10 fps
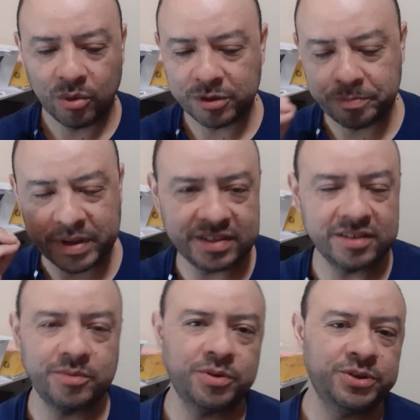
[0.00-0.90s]
with
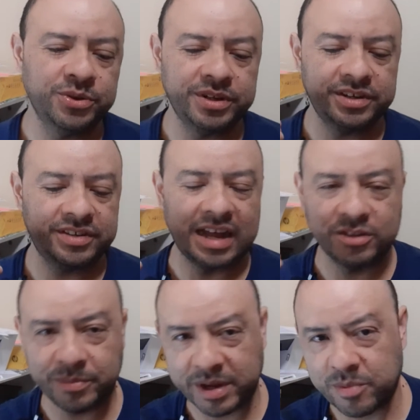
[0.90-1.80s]
business opportunities, how
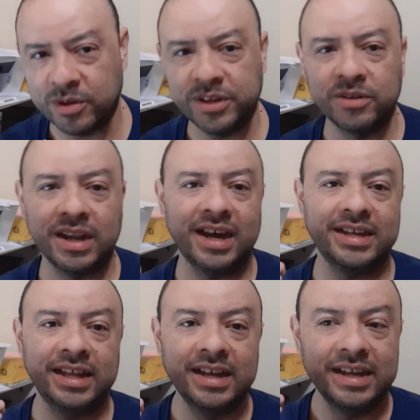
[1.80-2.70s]
to make money
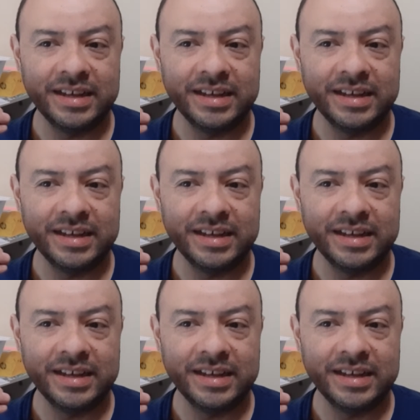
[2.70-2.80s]
online,